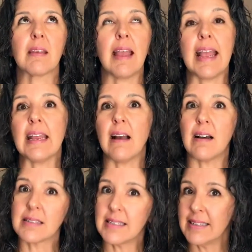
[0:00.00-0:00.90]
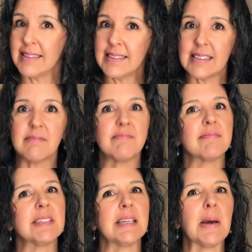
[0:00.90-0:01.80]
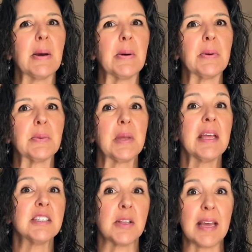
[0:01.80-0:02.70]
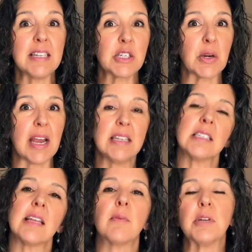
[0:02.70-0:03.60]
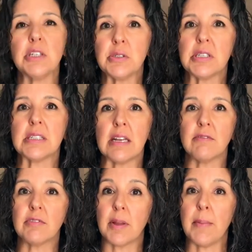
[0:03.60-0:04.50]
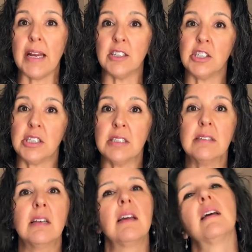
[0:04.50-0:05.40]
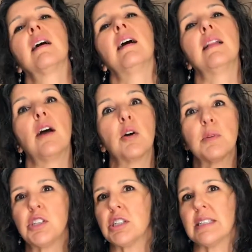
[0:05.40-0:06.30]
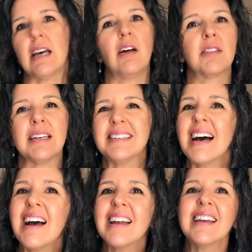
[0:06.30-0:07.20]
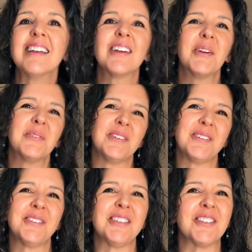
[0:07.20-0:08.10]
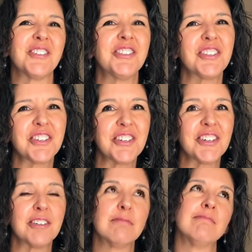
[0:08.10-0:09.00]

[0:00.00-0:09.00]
antioxidants. So that's great. So that reduces inflammation, along with just a healthy diet, reducing sugar